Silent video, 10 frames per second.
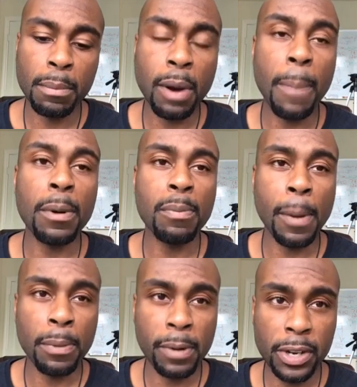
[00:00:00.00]
proper
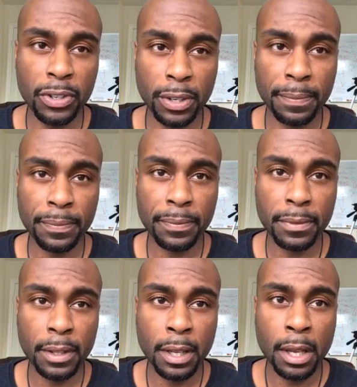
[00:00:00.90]
preparation
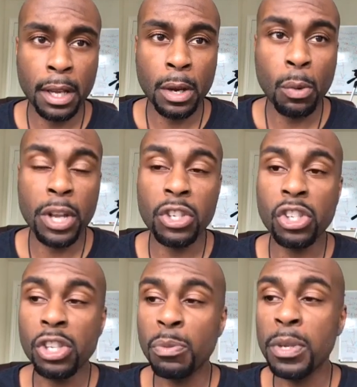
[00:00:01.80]
which
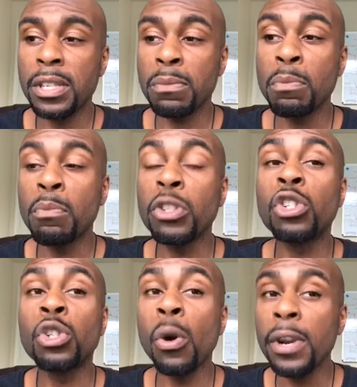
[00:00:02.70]
should be
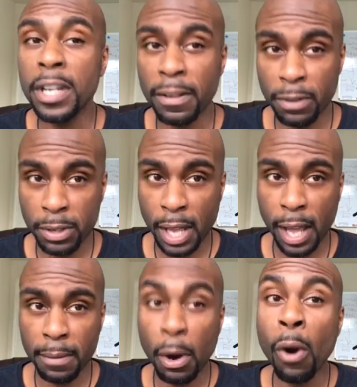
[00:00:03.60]
majority of your
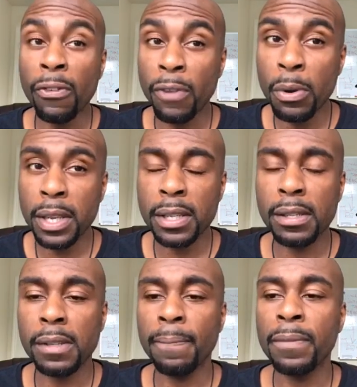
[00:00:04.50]
time or
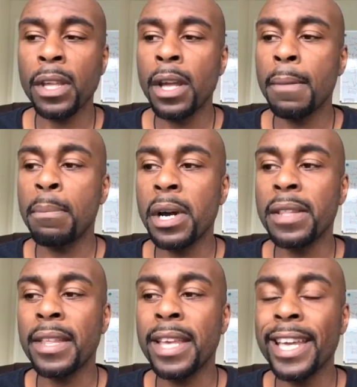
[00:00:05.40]
focus
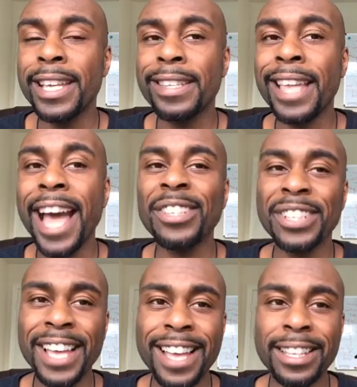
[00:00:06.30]
but in
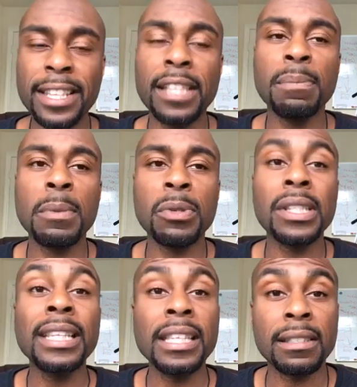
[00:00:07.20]
actuality that's people's
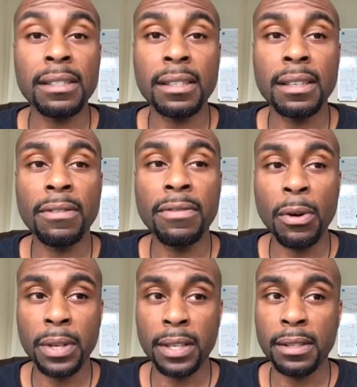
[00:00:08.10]
least
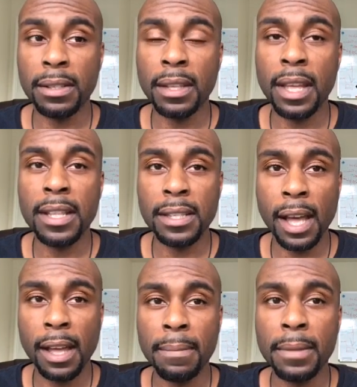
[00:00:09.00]
focus and
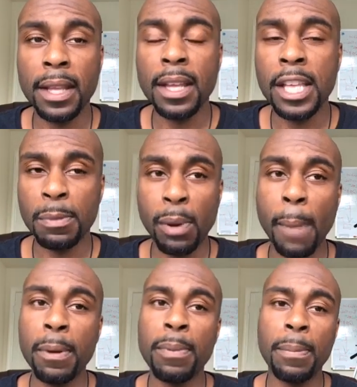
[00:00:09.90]
time. It's
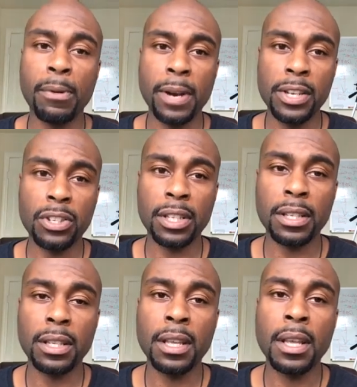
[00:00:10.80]
proper preparation.
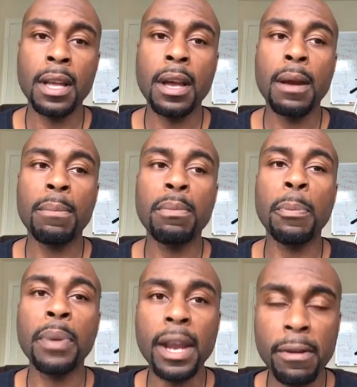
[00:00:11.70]

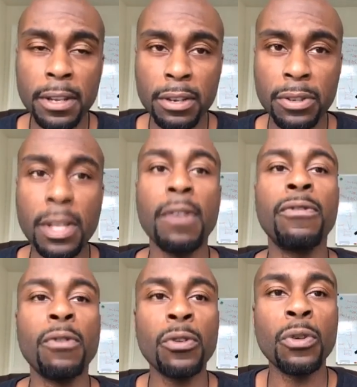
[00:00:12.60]
Preparing yourself
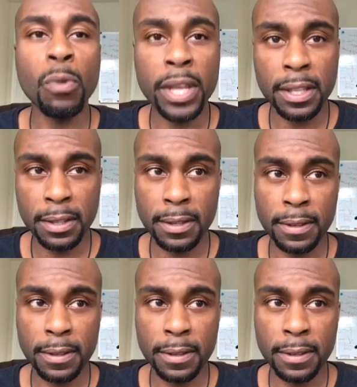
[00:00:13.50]
for the win.